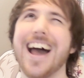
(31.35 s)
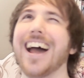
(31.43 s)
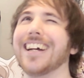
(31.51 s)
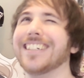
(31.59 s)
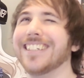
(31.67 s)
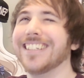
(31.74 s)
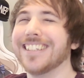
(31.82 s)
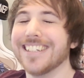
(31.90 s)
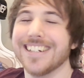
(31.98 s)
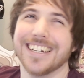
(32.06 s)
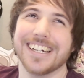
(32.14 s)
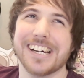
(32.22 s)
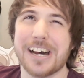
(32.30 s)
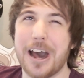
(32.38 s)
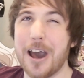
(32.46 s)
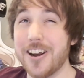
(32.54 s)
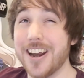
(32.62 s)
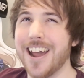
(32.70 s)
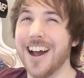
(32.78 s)
Ha!
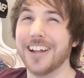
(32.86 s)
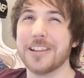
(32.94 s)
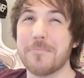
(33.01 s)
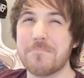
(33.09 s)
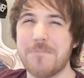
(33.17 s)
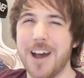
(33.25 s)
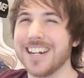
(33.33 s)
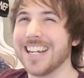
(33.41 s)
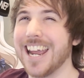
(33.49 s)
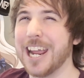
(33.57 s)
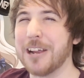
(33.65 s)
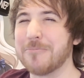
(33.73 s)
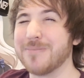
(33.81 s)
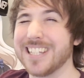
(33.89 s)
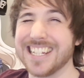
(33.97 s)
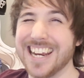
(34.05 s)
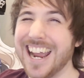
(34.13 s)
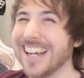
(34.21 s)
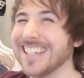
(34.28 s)
Already on the fun games,
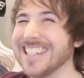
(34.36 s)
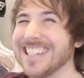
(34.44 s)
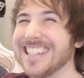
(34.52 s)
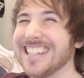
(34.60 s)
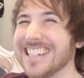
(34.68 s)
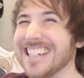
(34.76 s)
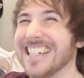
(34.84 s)
yes.